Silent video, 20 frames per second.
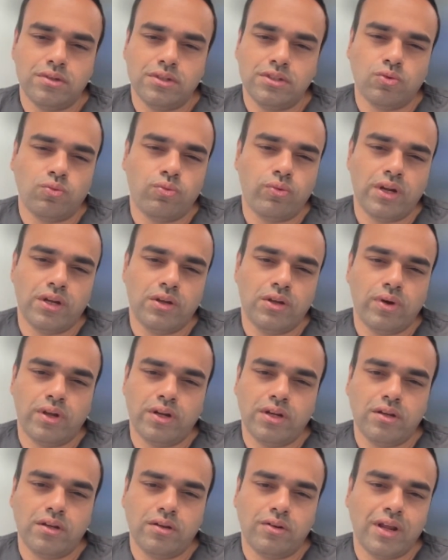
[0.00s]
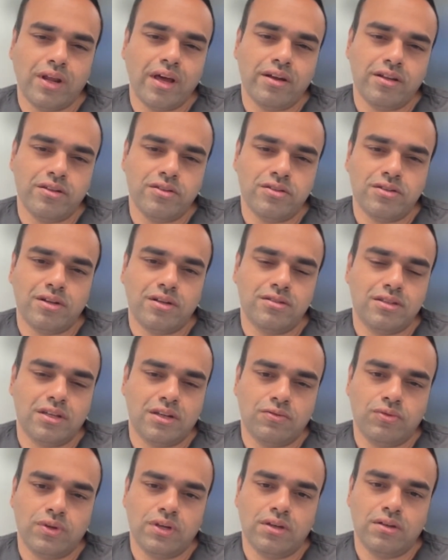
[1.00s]
It's a very, very rare incidence
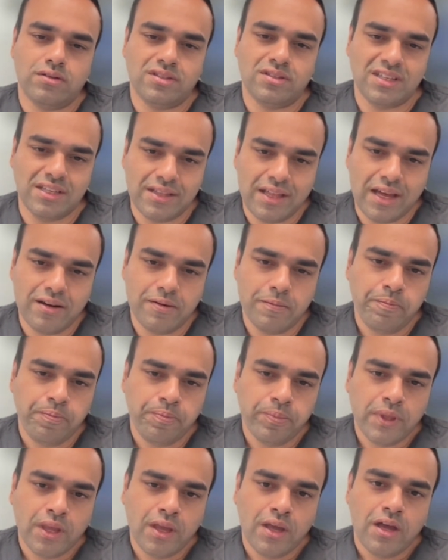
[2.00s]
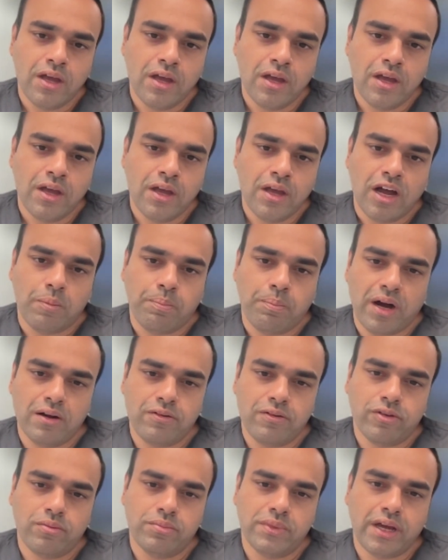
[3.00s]
that we see that. Apart
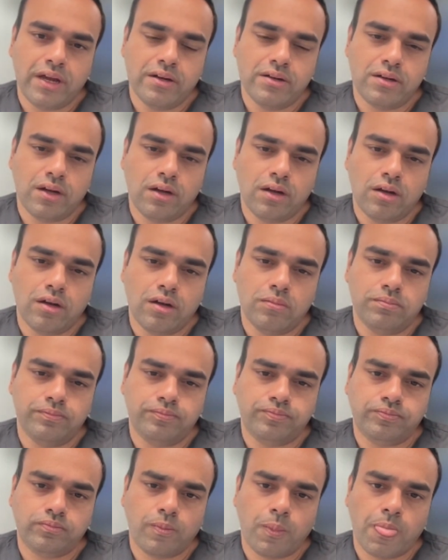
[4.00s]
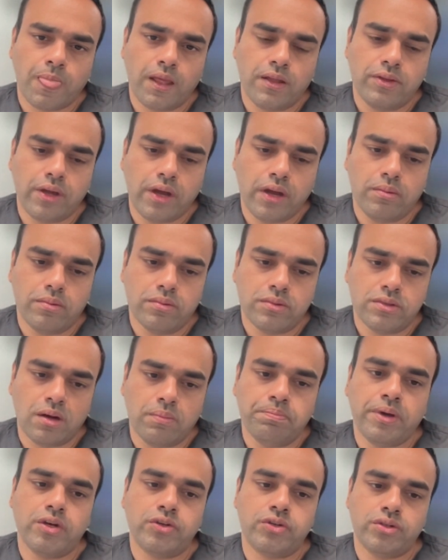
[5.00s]
from that, some
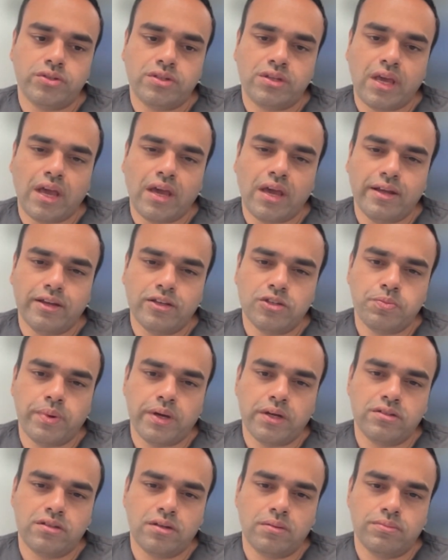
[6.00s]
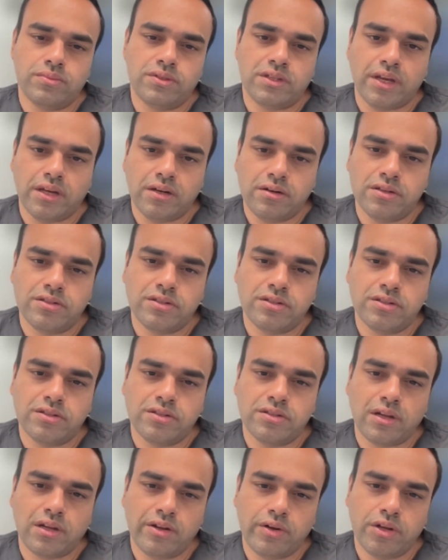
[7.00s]
patients can expect some skin
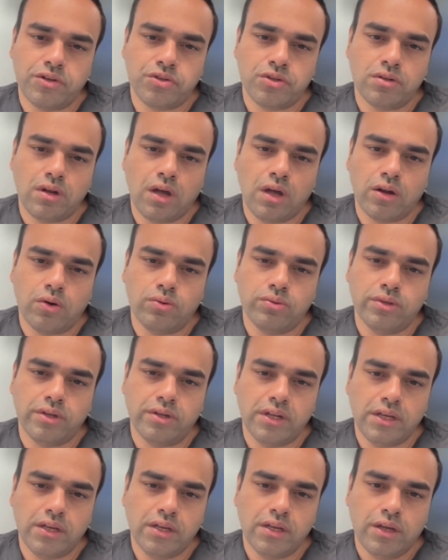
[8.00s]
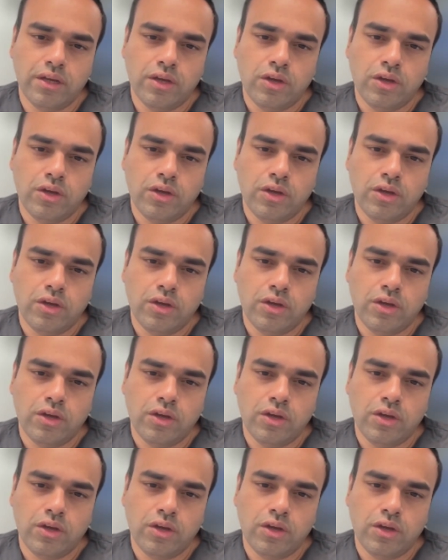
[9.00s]
discoloration around the knee.